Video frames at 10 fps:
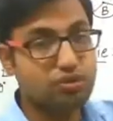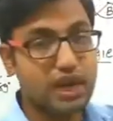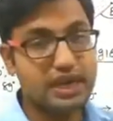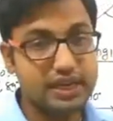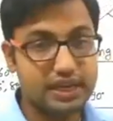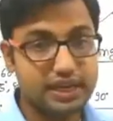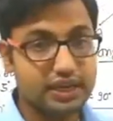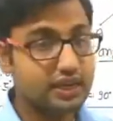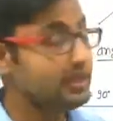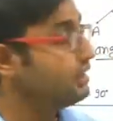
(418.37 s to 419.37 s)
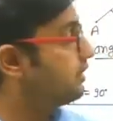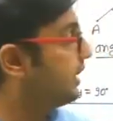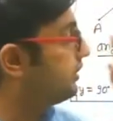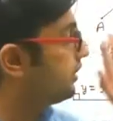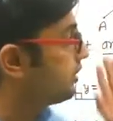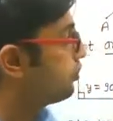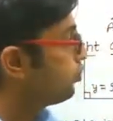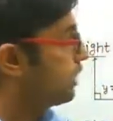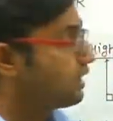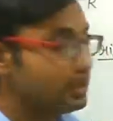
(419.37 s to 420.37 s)
to 90 degree, and that
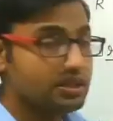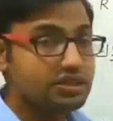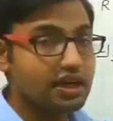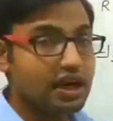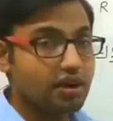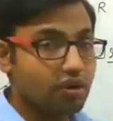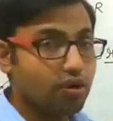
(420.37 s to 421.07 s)
two angles are